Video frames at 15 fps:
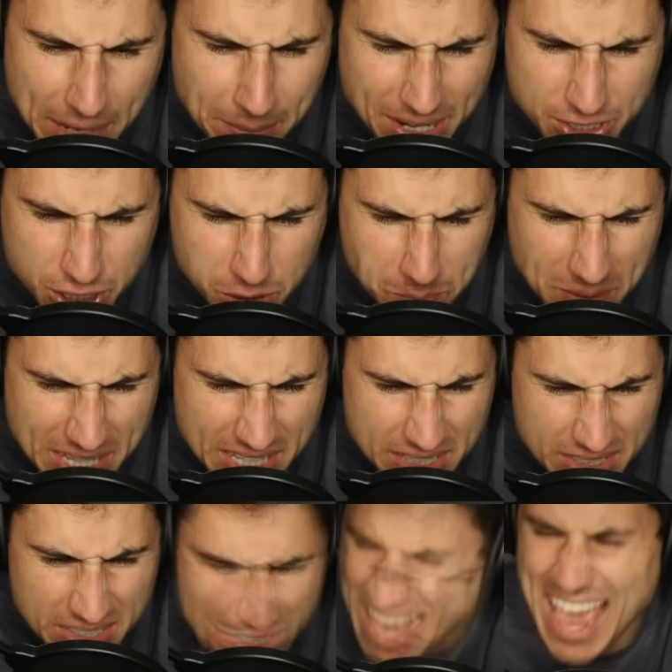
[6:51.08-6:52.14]
that might just
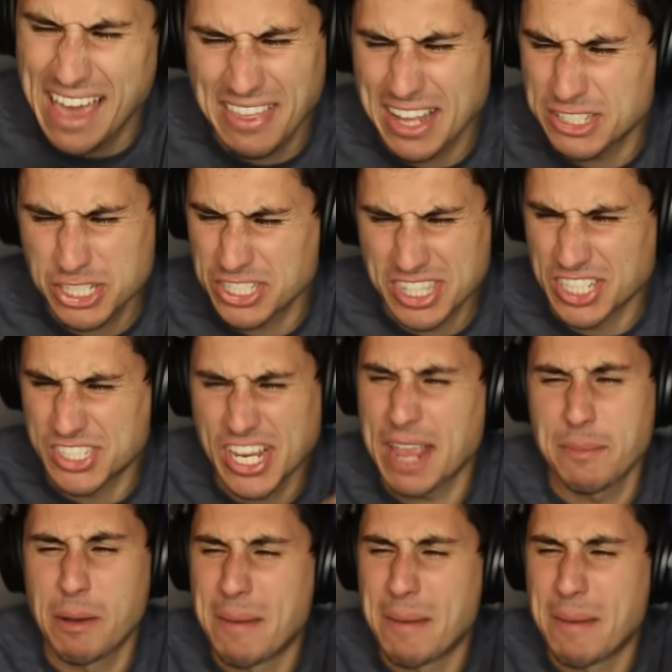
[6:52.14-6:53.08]
be... Yeah, that's just the same